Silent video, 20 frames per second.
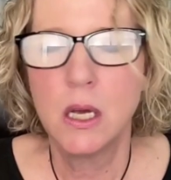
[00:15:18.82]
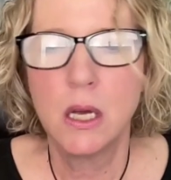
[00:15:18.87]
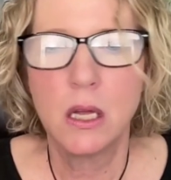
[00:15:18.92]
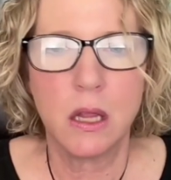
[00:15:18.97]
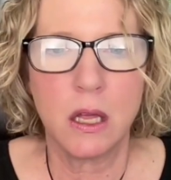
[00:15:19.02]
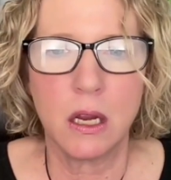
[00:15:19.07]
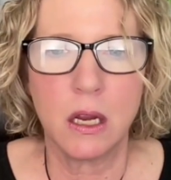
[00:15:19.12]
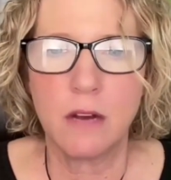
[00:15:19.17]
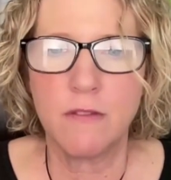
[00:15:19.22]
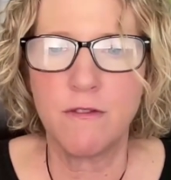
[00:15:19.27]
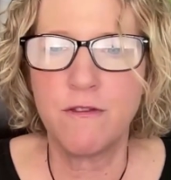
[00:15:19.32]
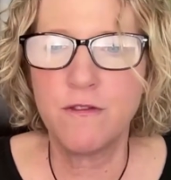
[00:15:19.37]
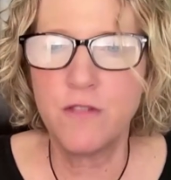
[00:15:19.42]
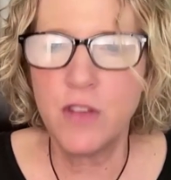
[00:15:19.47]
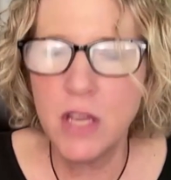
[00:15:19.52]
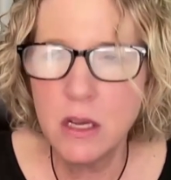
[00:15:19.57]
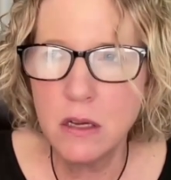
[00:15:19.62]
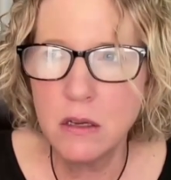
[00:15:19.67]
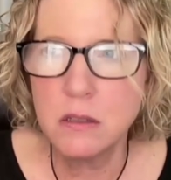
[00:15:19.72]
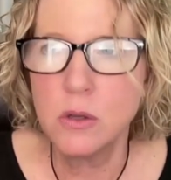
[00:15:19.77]
Like it
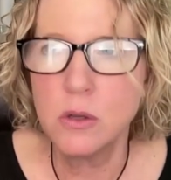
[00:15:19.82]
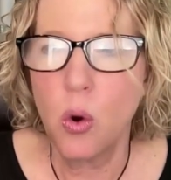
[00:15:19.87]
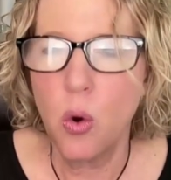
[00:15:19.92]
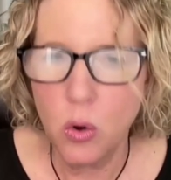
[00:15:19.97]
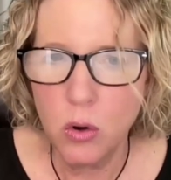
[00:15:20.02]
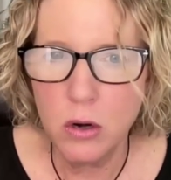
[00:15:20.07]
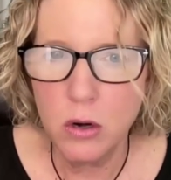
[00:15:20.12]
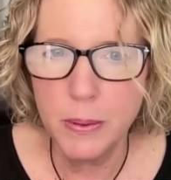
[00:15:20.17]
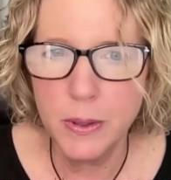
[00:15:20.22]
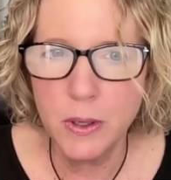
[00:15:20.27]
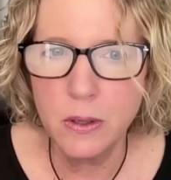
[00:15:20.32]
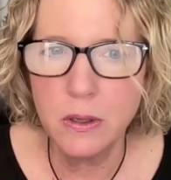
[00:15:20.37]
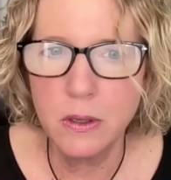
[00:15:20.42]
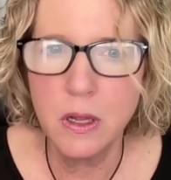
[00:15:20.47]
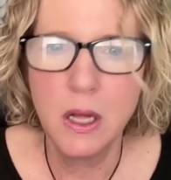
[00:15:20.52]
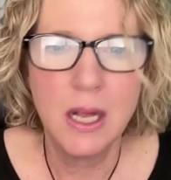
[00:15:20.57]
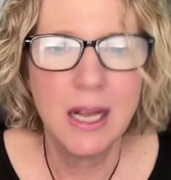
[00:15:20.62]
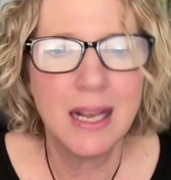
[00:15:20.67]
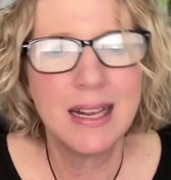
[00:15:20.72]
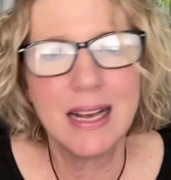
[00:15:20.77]
feels horrible.
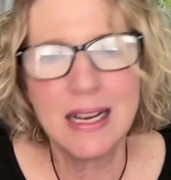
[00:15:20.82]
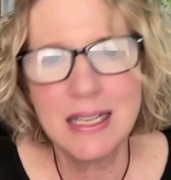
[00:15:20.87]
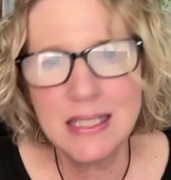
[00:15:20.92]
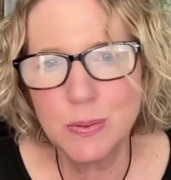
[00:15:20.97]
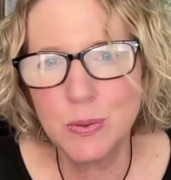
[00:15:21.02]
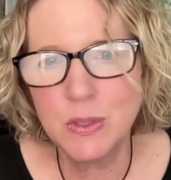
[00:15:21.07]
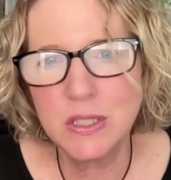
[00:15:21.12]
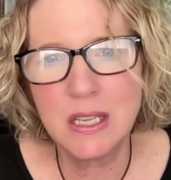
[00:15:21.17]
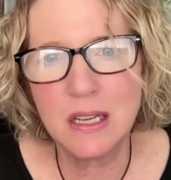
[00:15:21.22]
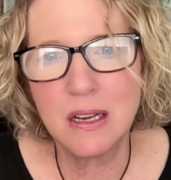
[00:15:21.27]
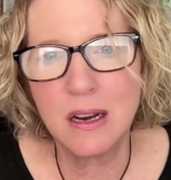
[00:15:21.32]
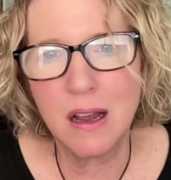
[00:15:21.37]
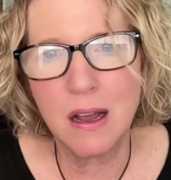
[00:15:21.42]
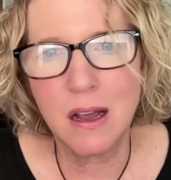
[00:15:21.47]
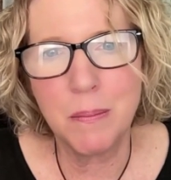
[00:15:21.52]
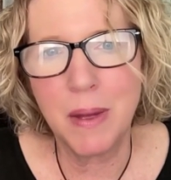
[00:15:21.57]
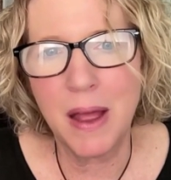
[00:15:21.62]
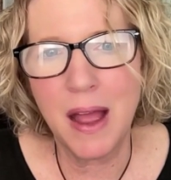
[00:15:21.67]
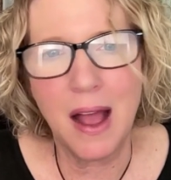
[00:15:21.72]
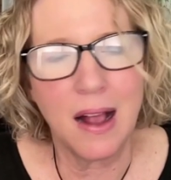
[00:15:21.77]
Guess what's going to come
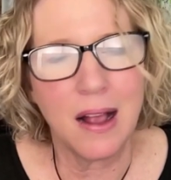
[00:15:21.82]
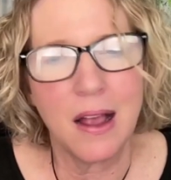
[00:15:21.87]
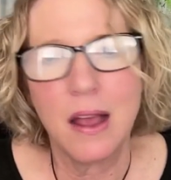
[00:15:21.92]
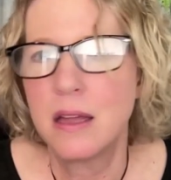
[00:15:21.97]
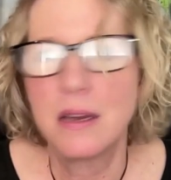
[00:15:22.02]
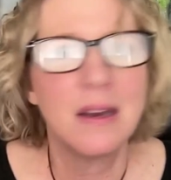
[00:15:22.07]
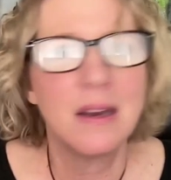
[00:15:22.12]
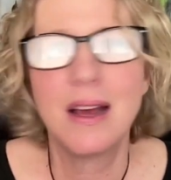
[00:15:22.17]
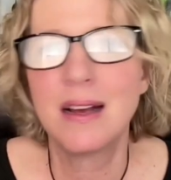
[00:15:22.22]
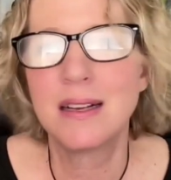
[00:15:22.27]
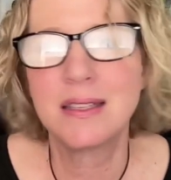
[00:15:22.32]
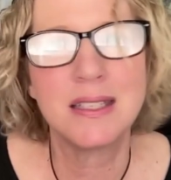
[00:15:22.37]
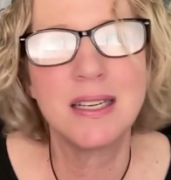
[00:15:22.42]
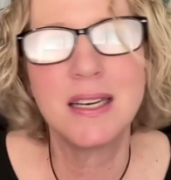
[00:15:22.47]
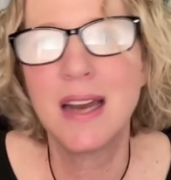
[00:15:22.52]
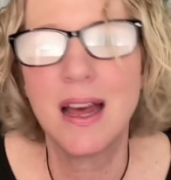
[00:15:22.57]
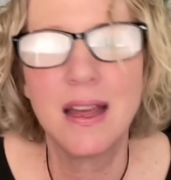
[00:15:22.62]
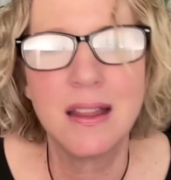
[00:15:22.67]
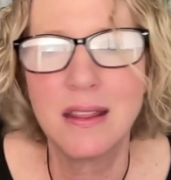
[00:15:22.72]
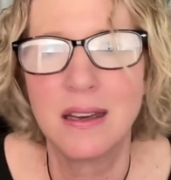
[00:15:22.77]
back? Next to
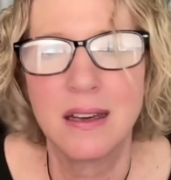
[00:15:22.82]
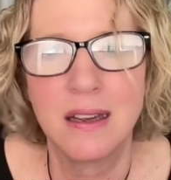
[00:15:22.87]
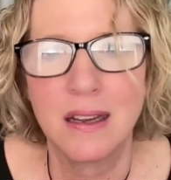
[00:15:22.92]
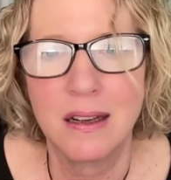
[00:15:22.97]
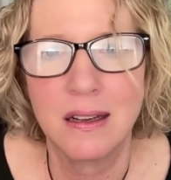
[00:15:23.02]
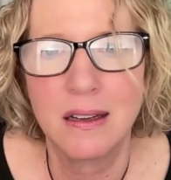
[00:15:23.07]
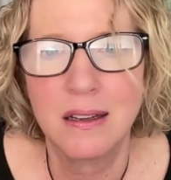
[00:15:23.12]
nothing.